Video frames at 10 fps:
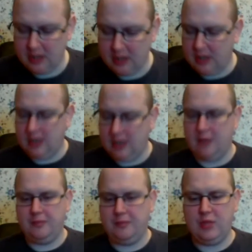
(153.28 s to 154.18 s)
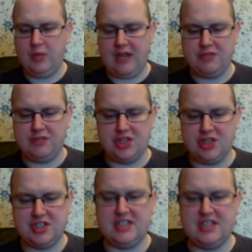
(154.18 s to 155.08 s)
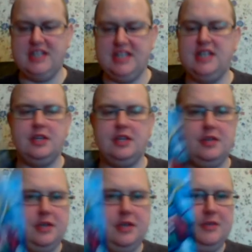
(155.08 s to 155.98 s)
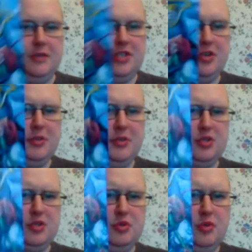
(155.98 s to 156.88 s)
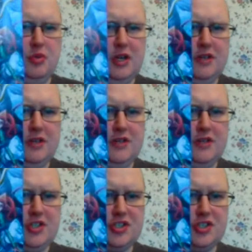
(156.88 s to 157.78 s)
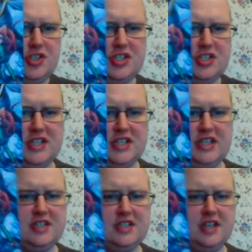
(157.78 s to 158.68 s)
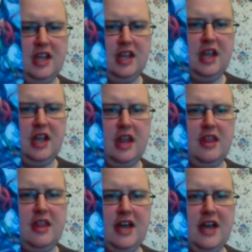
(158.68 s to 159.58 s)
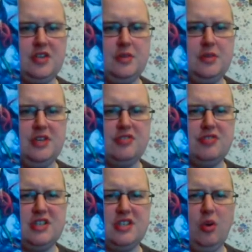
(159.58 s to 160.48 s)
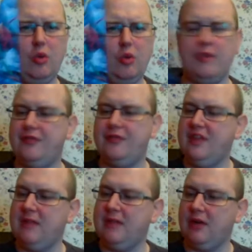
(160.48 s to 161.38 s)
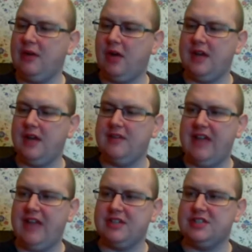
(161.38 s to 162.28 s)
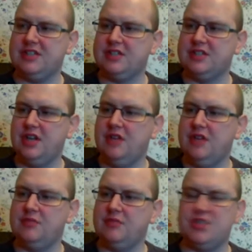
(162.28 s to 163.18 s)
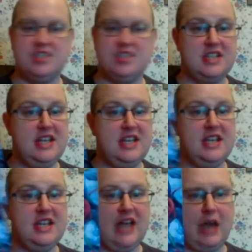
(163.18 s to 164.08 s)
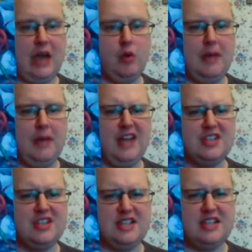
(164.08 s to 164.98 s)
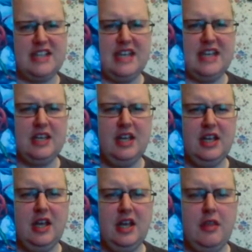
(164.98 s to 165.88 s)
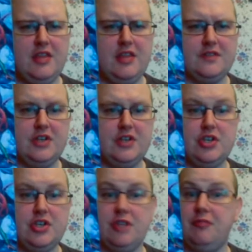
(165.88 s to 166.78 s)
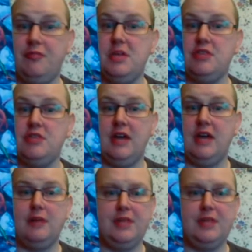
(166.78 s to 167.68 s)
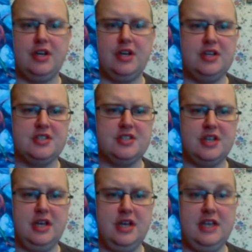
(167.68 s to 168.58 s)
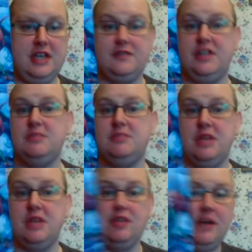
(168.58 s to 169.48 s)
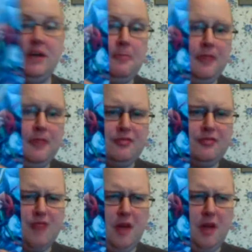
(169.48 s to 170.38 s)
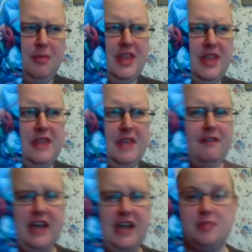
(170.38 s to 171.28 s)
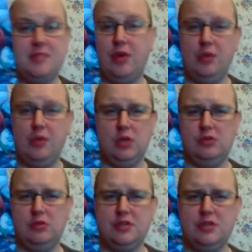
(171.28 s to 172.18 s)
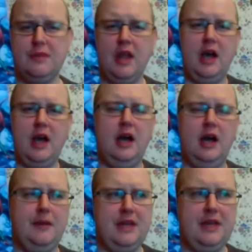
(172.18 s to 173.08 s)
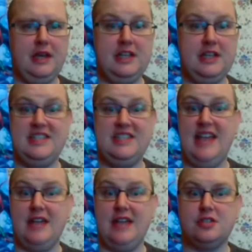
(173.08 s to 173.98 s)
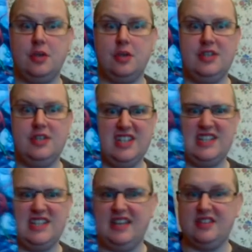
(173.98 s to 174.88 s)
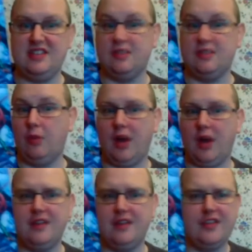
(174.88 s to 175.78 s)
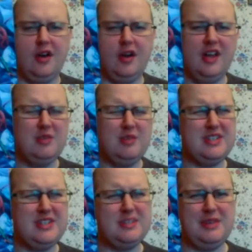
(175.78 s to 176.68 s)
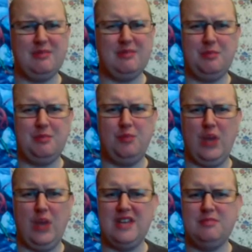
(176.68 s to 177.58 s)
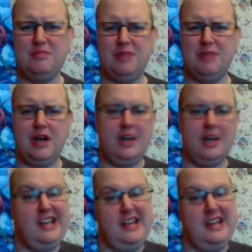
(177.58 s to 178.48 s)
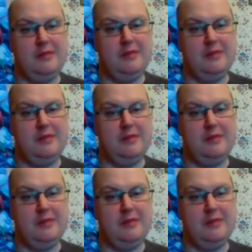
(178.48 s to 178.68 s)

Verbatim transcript: Um, we have Justice League um, issue number two, uh, Convergence Justice League. So that should be interesting. All the female kind of characters from Justice League, and Aquaman is going to take this version of Mera because uh, his his Mera from the Flashpoint world um, is dead, so he's going to take this other one. So which is a bit weird, but hey.